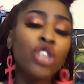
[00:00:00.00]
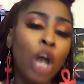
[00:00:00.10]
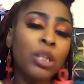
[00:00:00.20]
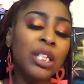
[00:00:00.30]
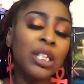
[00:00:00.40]

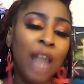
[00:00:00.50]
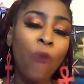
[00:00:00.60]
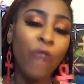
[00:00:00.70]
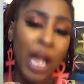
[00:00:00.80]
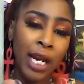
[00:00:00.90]
yourself
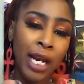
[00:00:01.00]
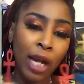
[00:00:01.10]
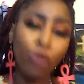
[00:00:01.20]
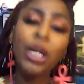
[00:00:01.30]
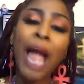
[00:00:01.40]
in it.
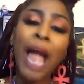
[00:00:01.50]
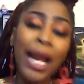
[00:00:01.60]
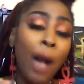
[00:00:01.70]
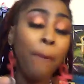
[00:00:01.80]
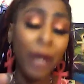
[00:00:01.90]
Create
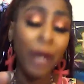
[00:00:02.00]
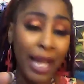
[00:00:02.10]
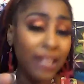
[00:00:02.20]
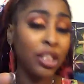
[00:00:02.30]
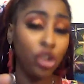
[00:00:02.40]
a place
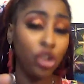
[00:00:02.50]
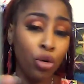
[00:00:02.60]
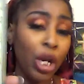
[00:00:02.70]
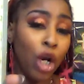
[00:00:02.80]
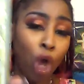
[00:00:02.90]
that you
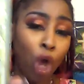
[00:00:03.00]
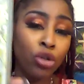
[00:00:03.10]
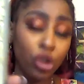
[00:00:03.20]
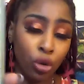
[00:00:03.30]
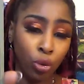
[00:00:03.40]
can go
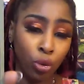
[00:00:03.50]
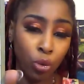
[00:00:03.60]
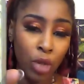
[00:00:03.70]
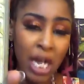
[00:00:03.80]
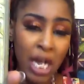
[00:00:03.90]
to,
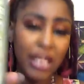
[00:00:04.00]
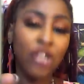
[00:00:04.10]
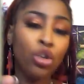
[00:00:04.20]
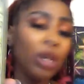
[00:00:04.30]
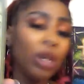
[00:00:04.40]
that
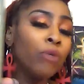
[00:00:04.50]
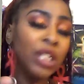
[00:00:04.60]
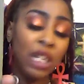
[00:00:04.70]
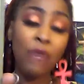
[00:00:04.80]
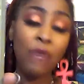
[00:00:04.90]
you can
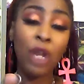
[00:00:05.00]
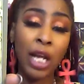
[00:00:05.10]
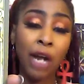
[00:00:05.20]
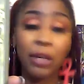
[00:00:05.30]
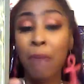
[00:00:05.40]
receive
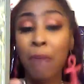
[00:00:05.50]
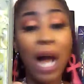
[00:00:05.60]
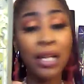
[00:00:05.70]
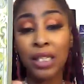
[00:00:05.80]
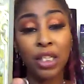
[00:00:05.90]
clarity. Mine
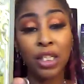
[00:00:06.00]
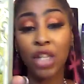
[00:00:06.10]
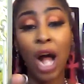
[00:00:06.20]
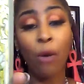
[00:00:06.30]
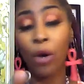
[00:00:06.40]
is in the
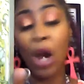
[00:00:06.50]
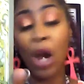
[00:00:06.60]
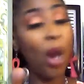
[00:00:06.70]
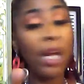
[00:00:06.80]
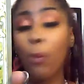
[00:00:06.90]
shower or
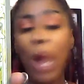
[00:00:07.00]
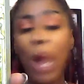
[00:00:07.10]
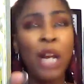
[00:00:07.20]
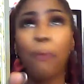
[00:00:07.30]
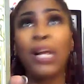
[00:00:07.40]

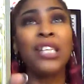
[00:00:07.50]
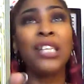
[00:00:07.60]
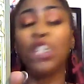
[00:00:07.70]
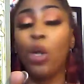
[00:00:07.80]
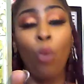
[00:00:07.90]
any place
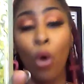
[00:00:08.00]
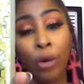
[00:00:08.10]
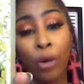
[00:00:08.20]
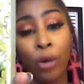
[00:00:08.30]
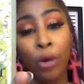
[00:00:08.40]
near water,
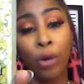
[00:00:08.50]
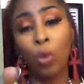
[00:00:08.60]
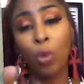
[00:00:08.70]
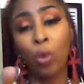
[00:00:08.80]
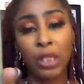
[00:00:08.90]
because
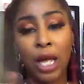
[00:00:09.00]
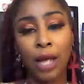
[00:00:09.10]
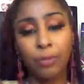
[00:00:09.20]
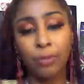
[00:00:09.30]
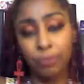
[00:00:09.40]
I'm a water sign.